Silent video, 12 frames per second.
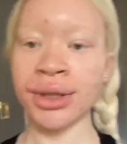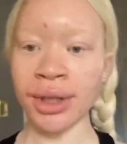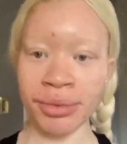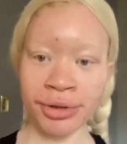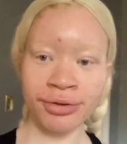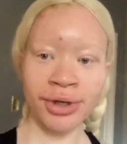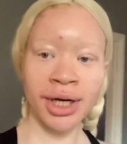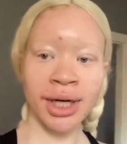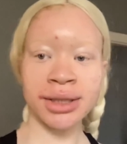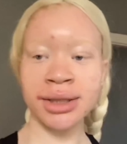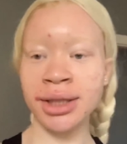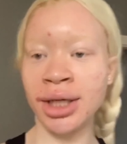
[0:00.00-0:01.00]
So before I got
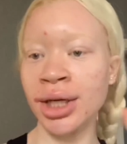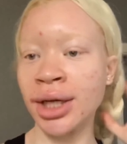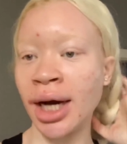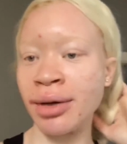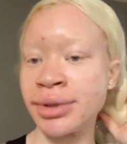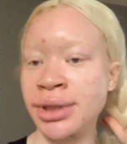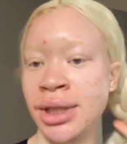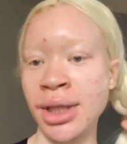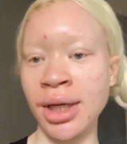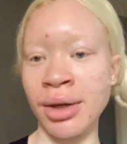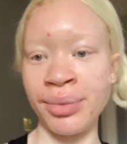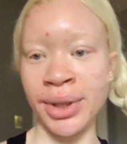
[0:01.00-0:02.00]
this hair, I was looking
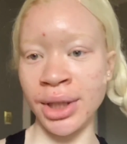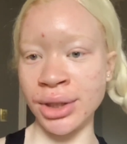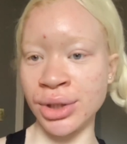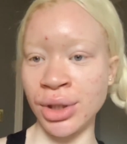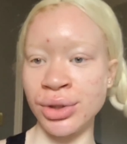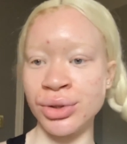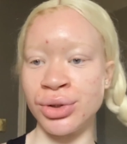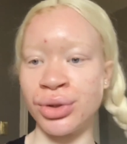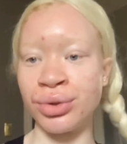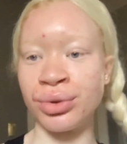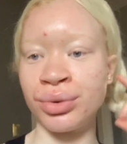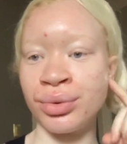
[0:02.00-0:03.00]
at ways
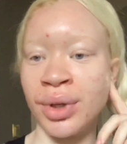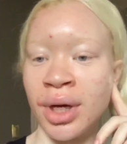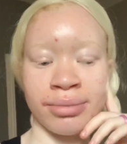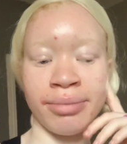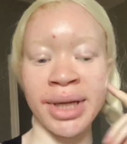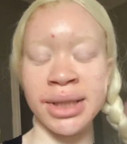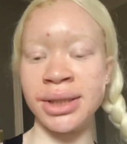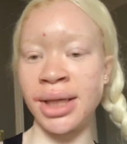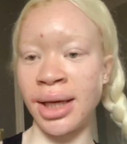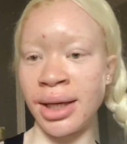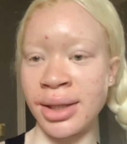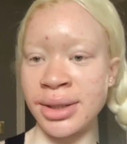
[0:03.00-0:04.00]
to
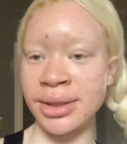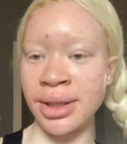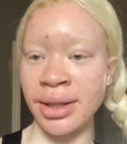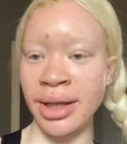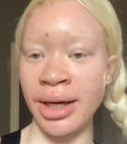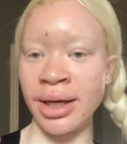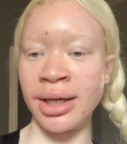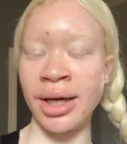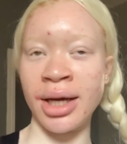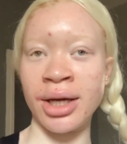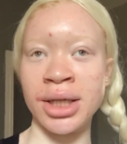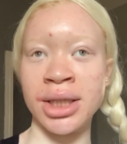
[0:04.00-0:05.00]
maintain synthetic
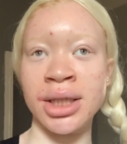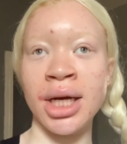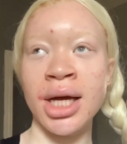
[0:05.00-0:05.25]
hair,